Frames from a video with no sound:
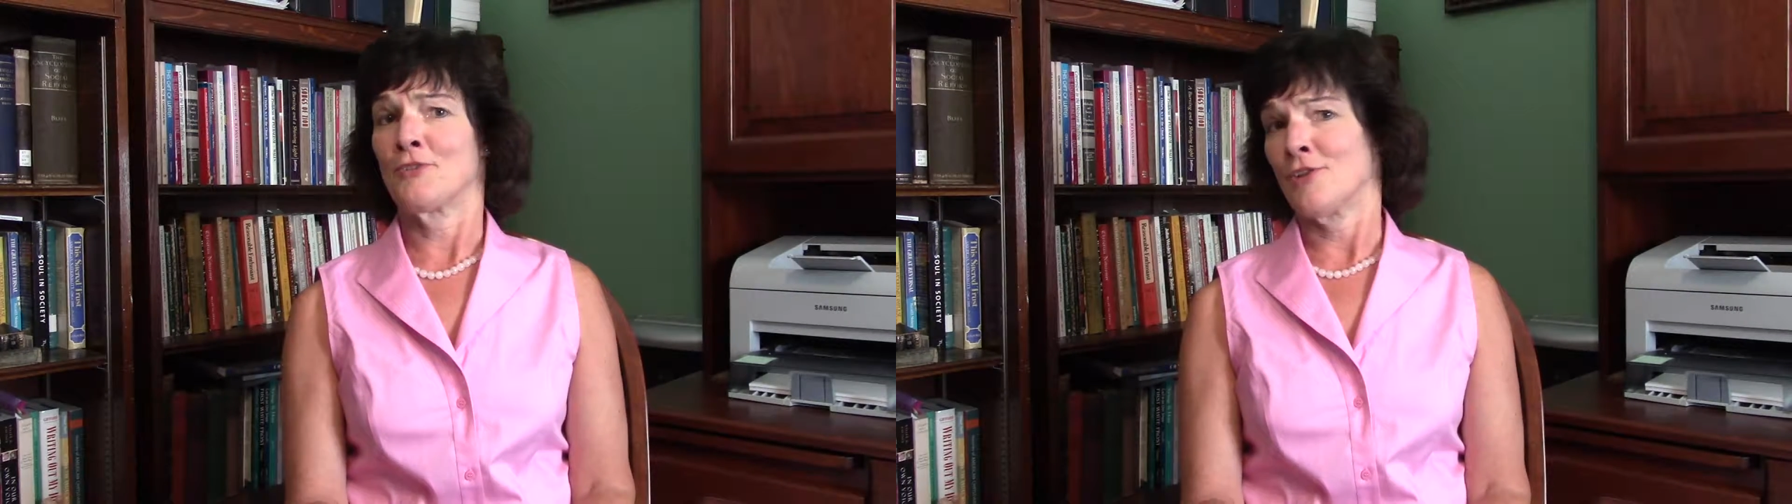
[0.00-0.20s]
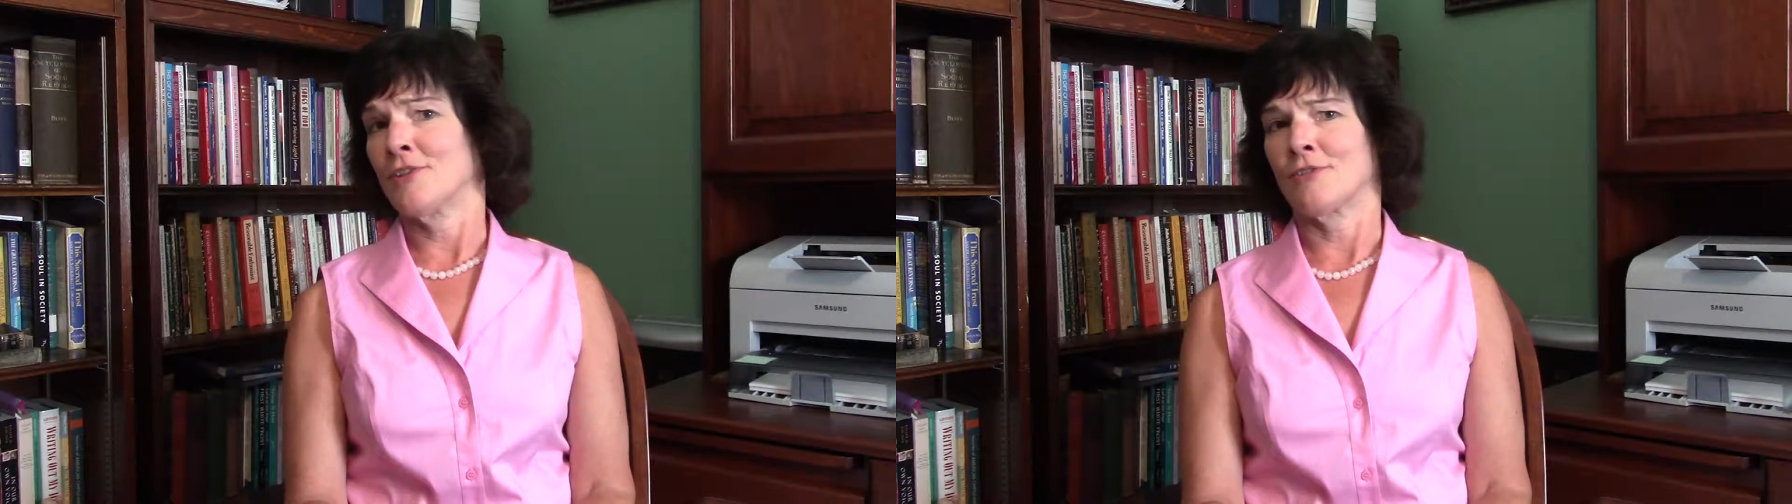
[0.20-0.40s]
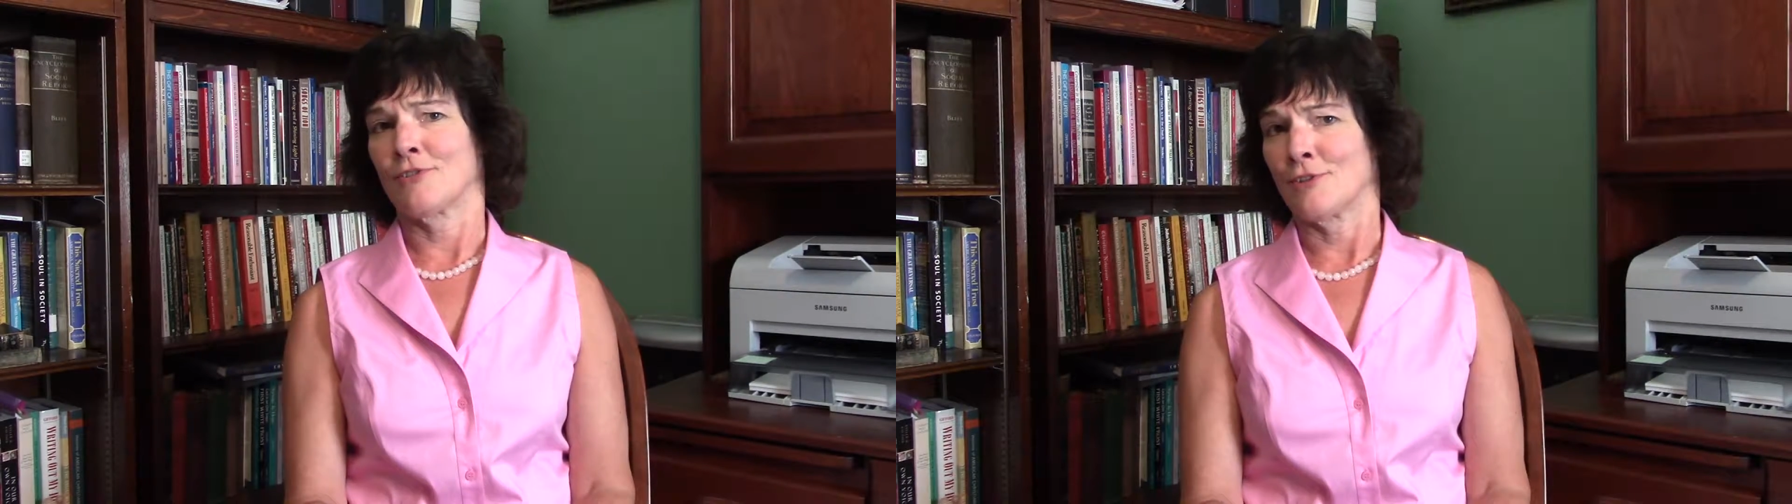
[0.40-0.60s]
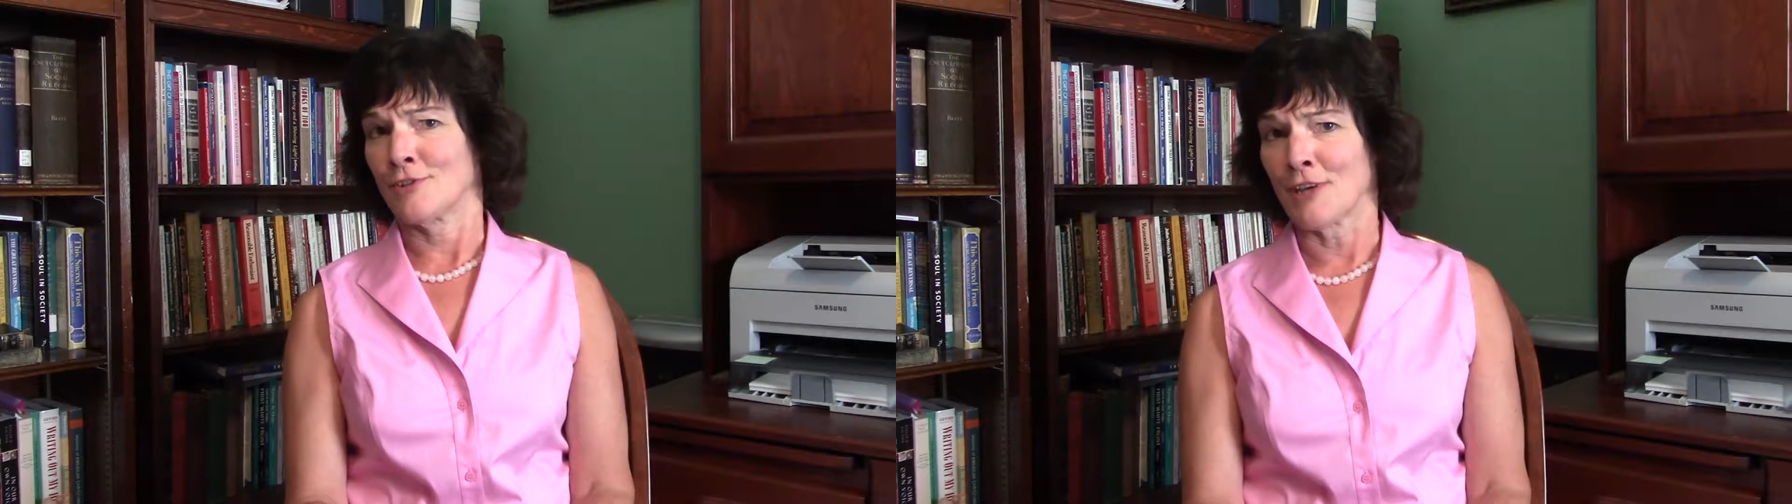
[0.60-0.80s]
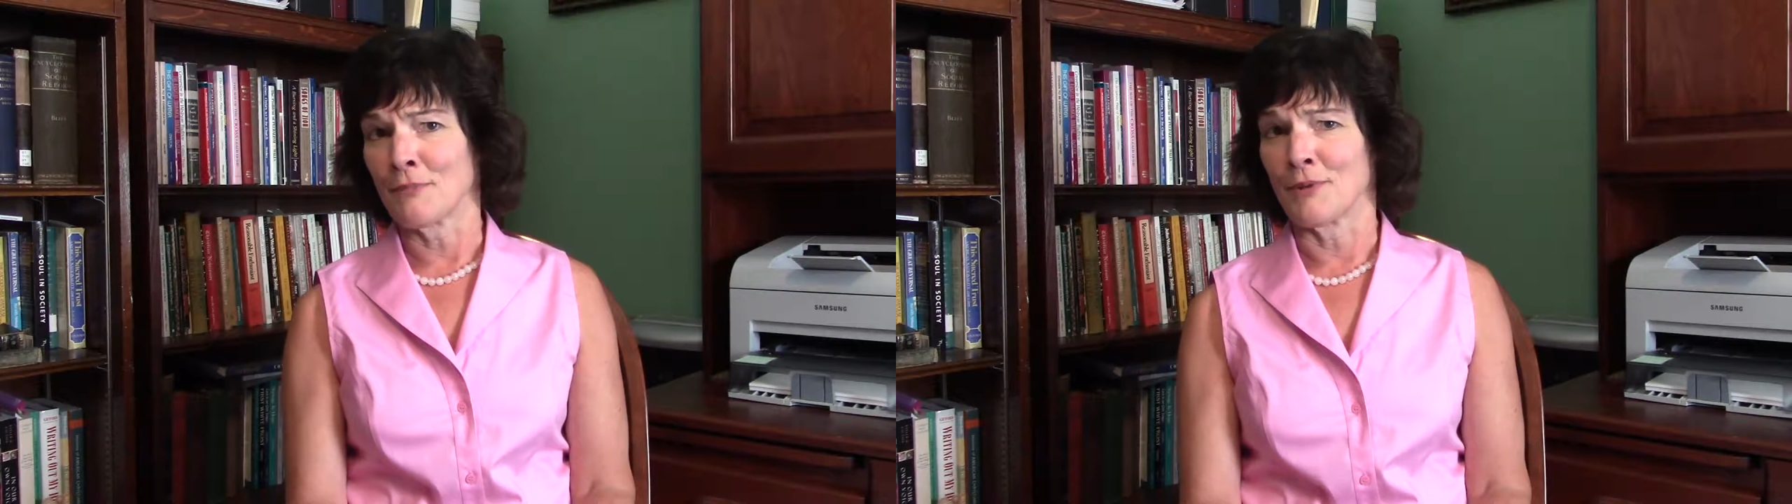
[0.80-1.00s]
Jesus'
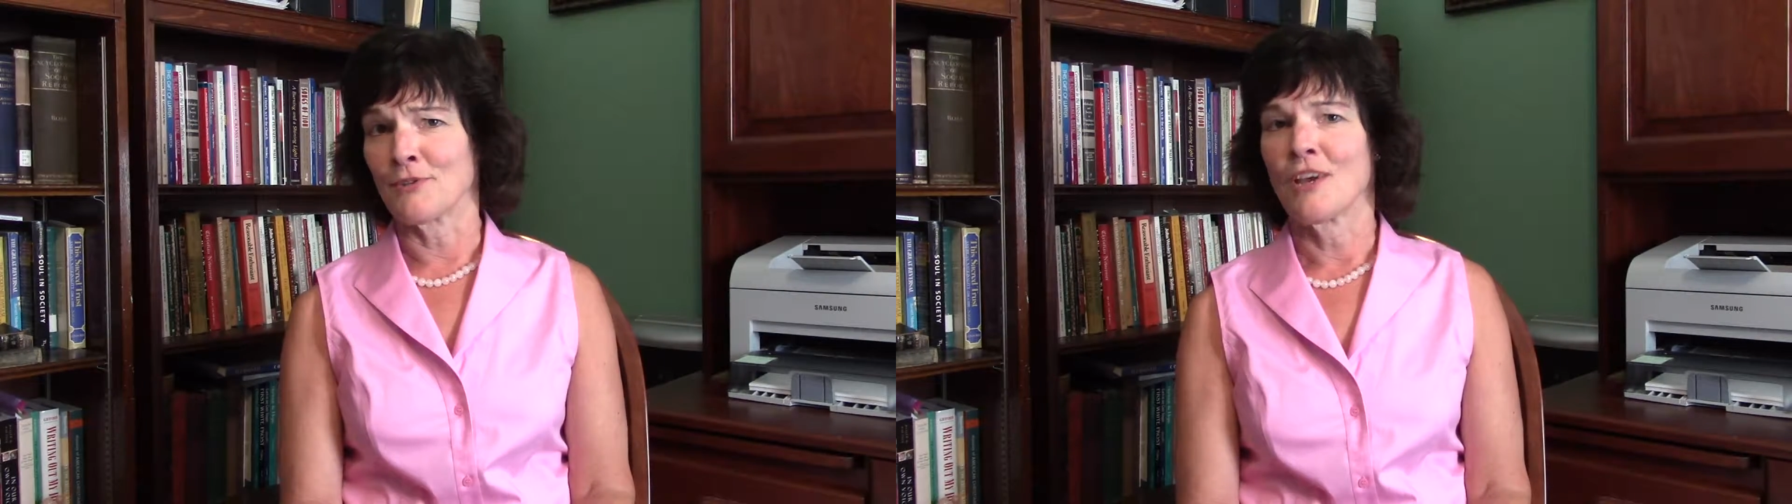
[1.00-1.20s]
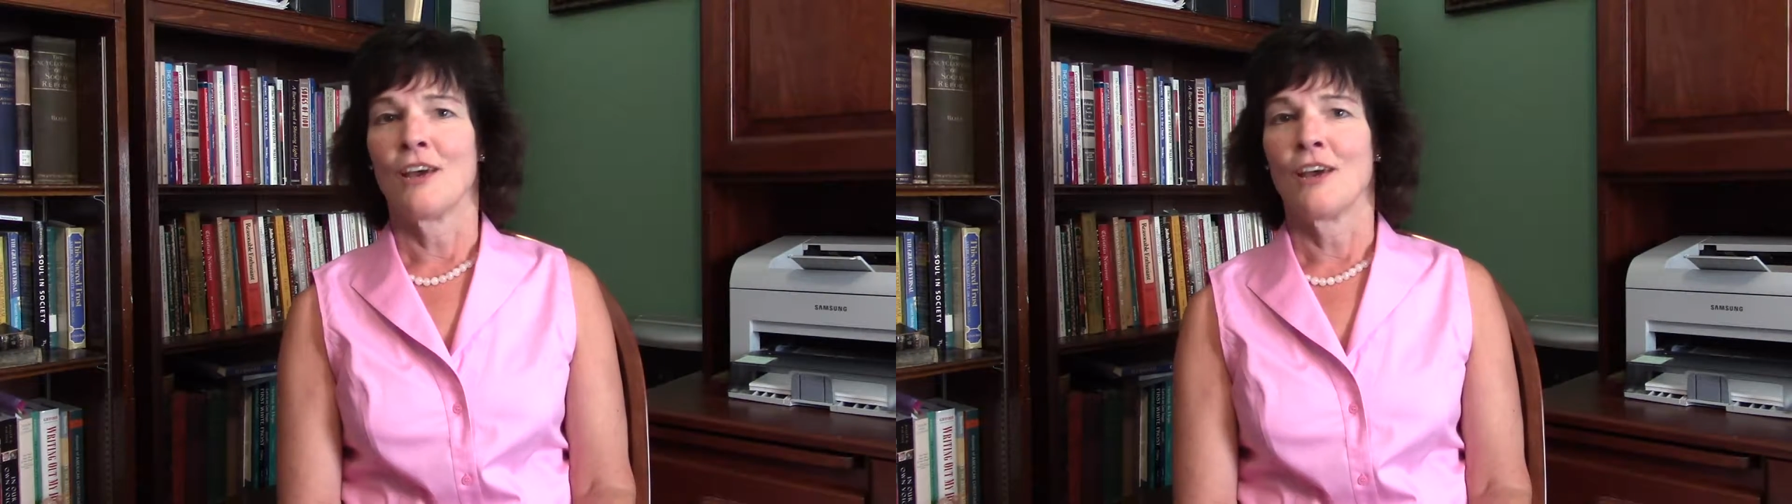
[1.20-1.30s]
disciples,